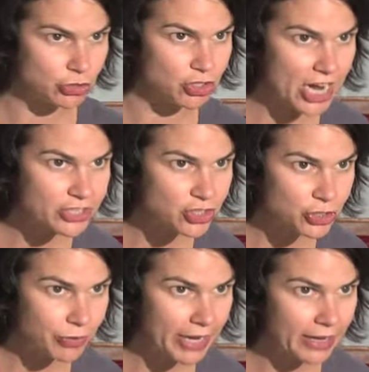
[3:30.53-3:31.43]
your
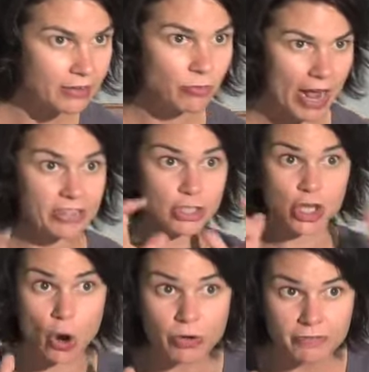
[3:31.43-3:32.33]
gesturing, right? The
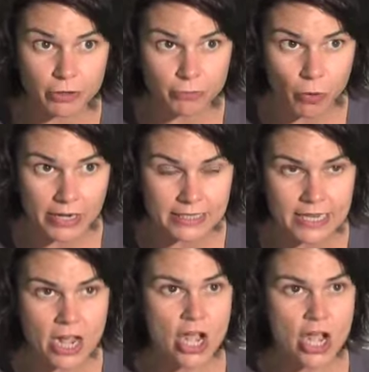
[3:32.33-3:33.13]
tone of your voice.